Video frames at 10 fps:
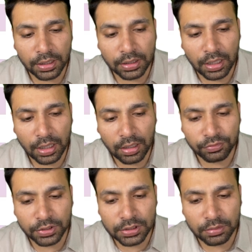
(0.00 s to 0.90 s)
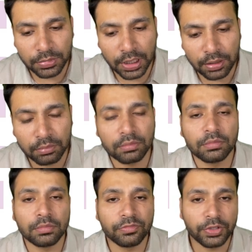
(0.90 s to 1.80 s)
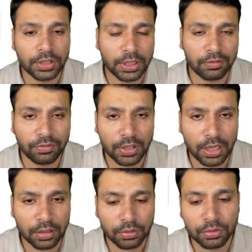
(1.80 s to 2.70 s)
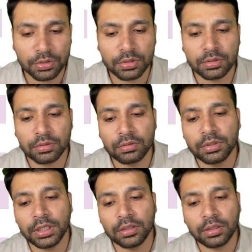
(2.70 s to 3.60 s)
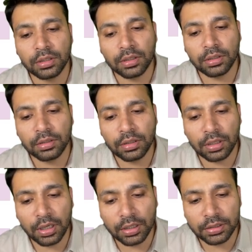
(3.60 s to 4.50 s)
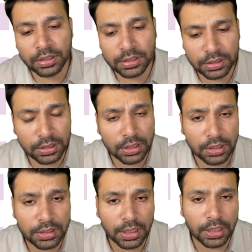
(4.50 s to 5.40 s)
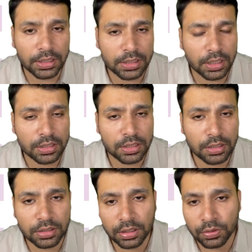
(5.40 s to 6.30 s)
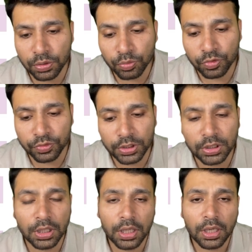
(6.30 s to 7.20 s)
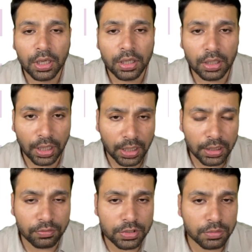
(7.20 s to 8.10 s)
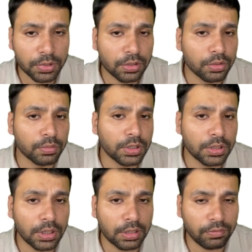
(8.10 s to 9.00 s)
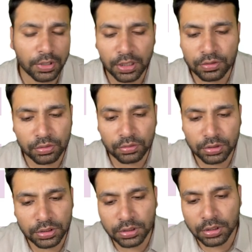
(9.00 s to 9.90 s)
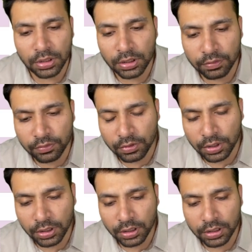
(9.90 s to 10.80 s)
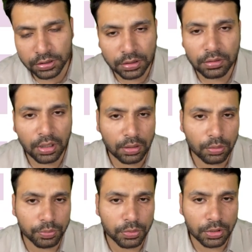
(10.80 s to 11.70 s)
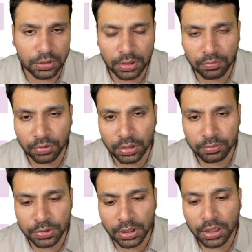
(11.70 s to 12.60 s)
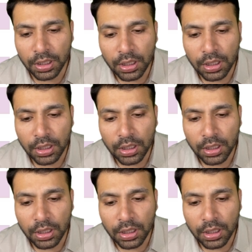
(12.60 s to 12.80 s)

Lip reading: then after some time when the FLR grows, then then a second stage surgery to remove the any visible tumor in that FLR. So this is a relative contraindication. I hope you understand what I'm saying.